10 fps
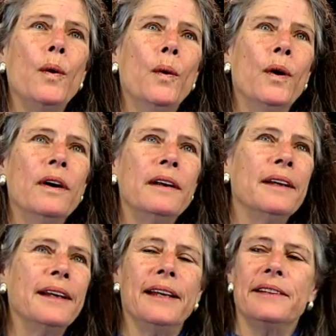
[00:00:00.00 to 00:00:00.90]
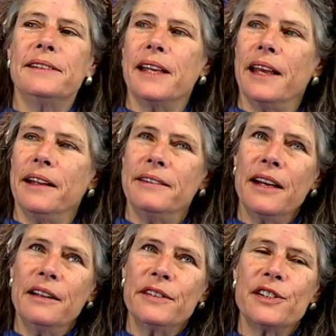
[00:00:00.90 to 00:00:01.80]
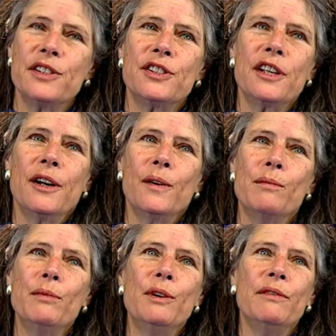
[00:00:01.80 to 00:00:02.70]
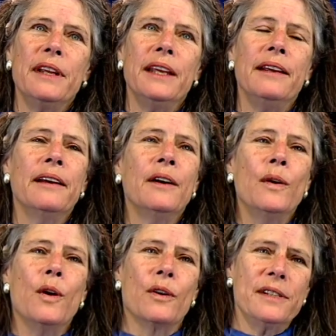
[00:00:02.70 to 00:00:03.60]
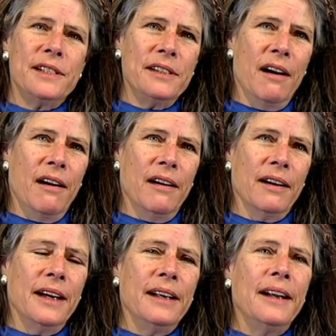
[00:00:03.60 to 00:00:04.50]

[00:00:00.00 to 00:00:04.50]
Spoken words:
or it's a television show, a movie, or a song,